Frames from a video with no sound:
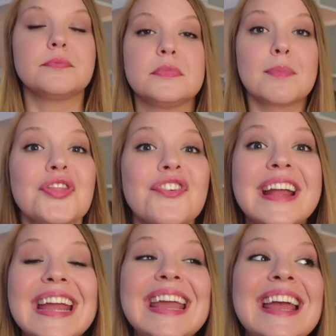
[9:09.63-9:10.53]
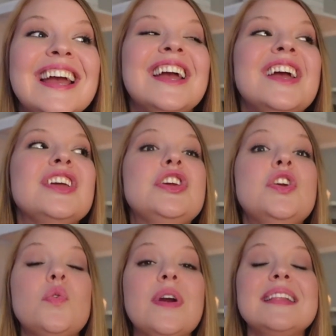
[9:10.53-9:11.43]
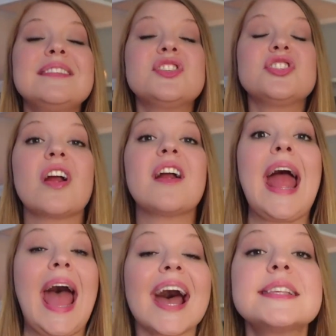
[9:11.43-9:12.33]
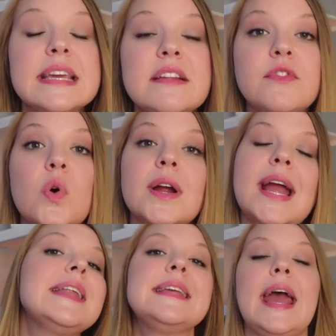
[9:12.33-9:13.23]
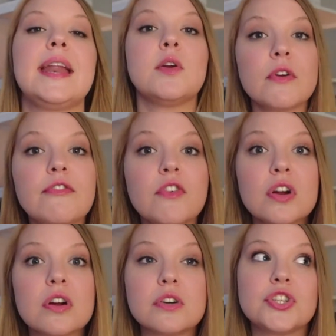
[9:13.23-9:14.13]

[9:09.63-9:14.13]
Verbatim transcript: Number three, you can start asking for and getting referrals.